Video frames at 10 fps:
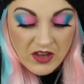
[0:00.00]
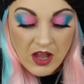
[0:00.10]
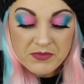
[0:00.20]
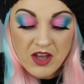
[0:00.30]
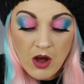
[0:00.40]

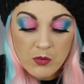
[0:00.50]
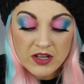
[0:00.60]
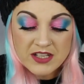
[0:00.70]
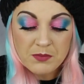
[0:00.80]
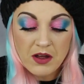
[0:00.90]
The
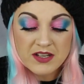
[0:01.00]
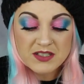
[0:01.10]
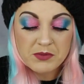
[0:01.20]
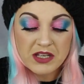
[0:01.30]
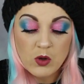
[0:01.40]
artwork is by
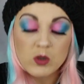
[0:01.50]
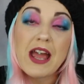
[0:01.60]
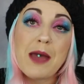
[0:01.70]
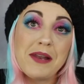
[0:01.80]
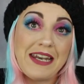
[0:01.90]
somebody called
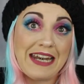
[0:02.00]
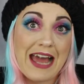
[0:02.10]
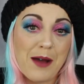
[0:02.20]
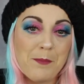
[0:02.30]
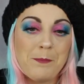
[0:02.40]
Emily
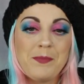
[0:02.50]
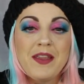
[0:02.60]
Lamb,